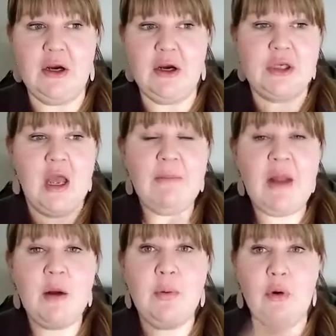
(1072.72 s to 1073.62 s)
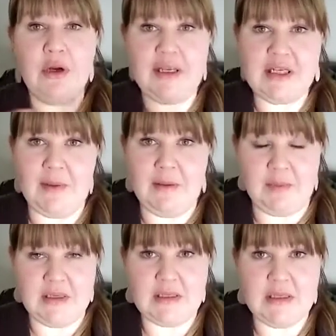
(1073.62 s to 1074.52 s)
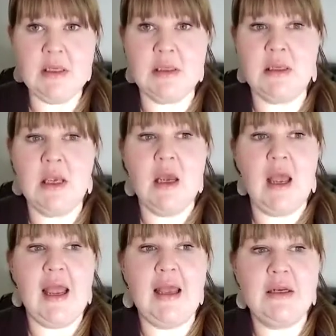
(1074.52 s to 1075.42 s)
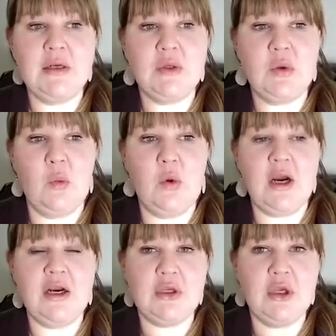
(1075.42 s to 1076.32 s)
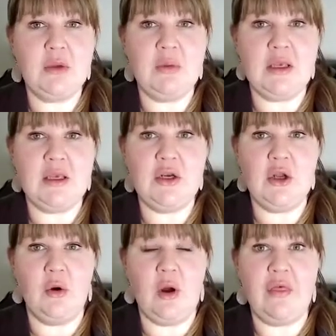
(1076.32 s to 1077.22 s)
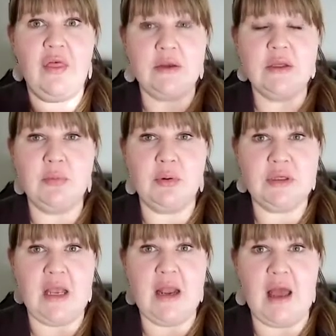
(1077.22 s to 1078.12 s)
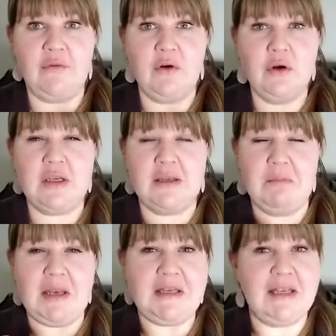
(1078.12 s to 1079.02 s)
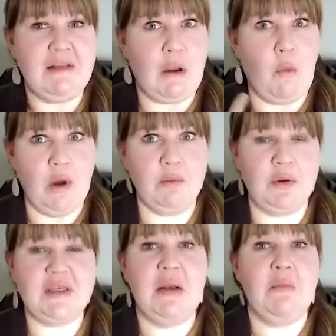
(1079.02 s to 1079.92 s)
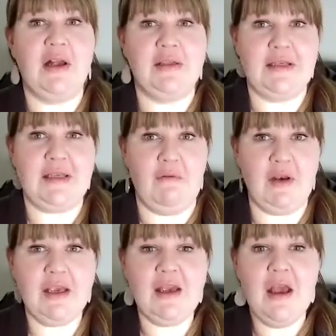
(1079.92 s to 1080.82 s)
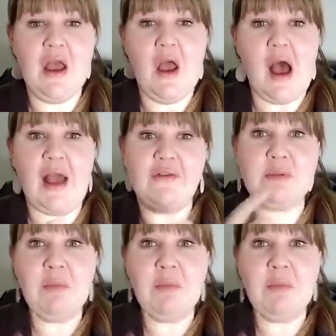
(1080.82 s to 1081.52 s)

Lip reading: marriage, I'm now pouring into my business. And where it took me, 1,000% effort to maintain like 1% positivity, I've